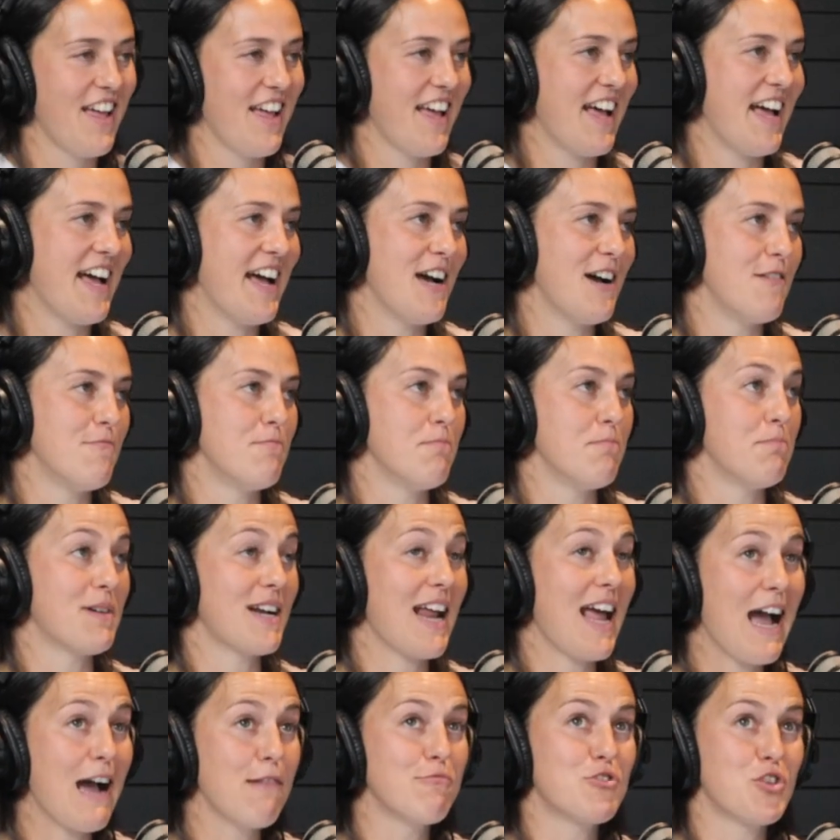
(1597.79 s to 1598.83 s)
But
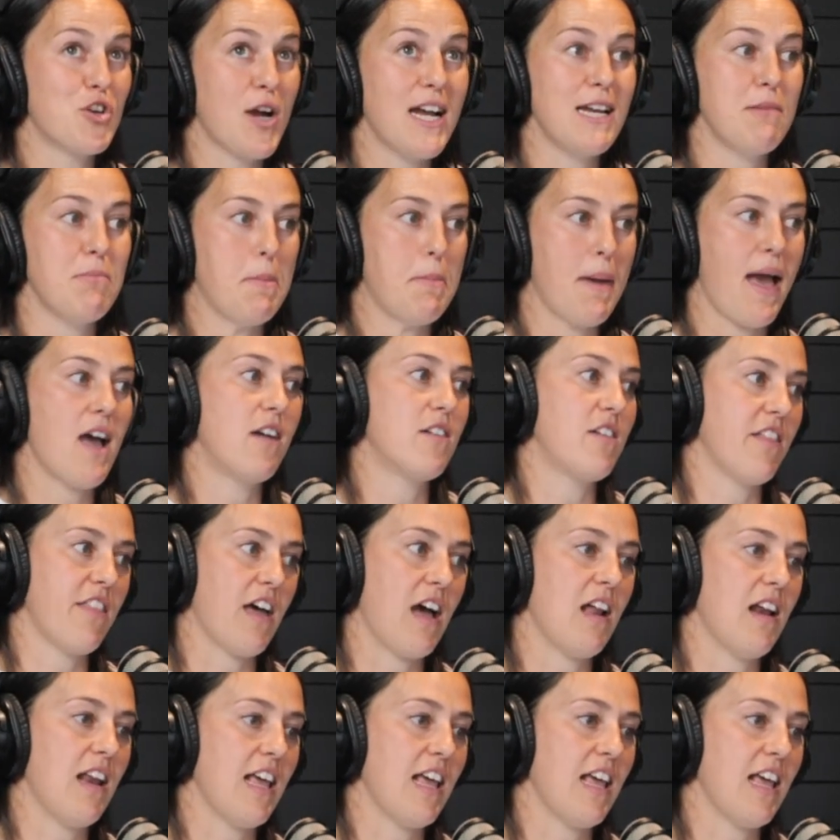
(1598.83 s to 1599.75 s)
I'm trying to be better at that.